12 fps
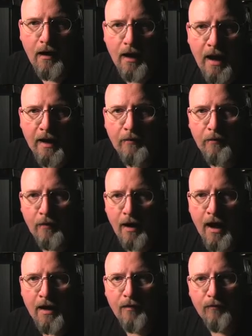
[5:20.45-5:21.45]
I
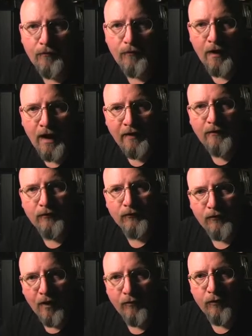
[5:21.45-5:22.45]
I have I
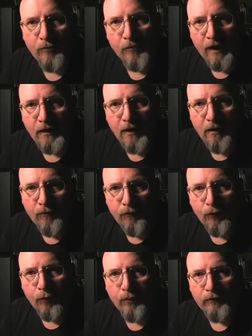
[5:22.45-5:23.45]
discovered my love
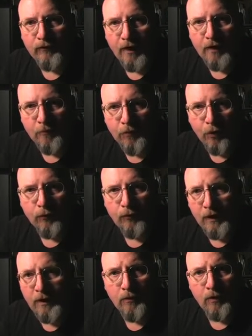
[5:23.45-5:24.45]
for reciting
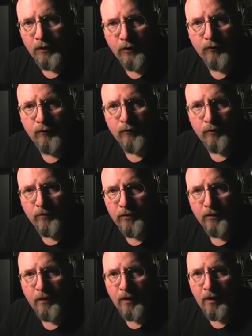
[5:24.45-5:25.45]
poetry here on YouTube.
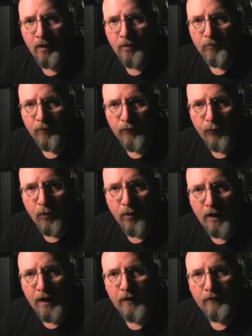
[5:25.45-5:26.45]

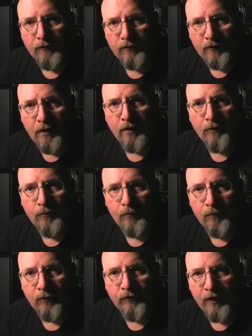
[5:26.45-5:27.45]
Before I started
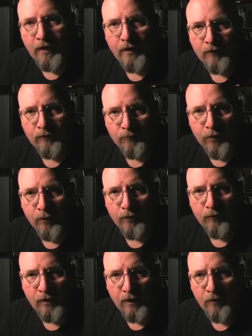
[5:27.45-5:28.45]
reciting some
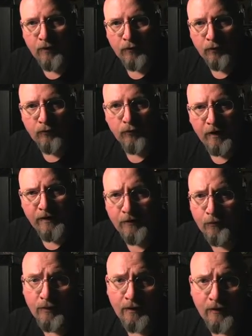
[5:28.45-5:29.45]
poetry here on YouTube, I
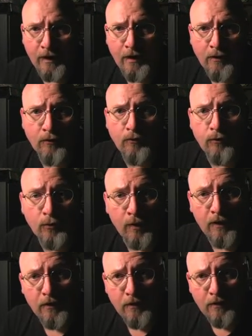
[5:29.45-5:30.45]
didn't really think I could do it.